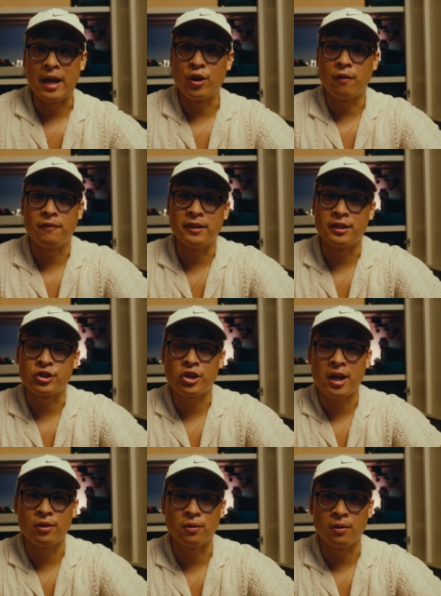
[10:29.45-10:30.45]
And hopefully in this
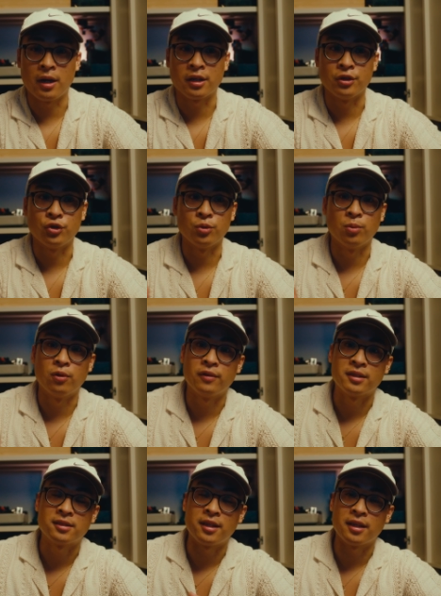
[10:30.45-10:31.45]
channel, I can do more of
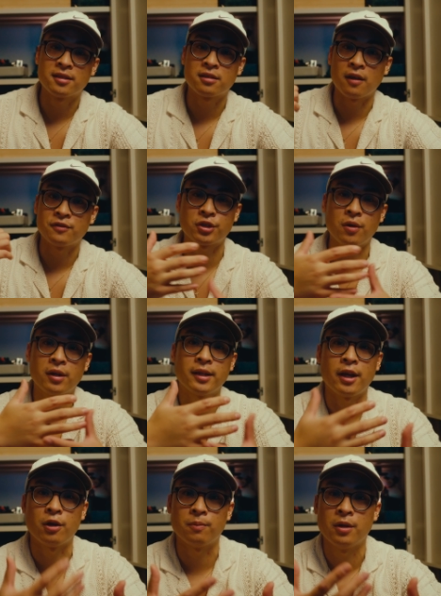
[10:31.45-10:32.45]
this gear stuff so I can
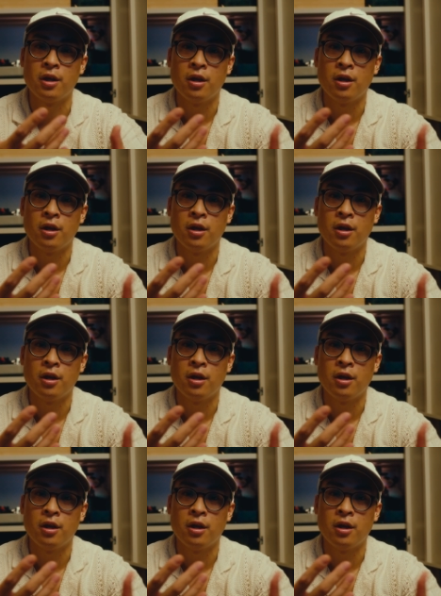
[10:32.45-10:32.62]
help